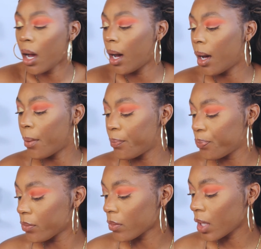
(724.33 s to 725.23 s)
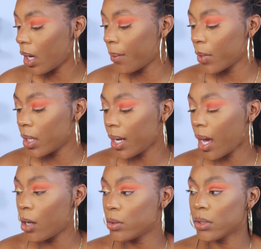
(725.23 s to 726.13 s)
Um, I'm gonna
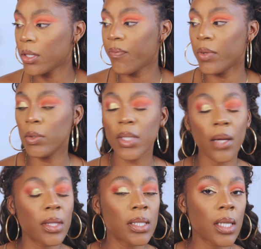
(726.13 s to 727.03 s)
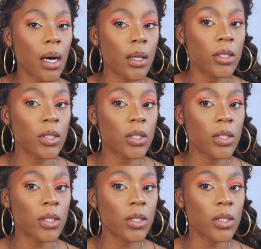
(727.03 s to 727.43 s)
now diffuse out this color.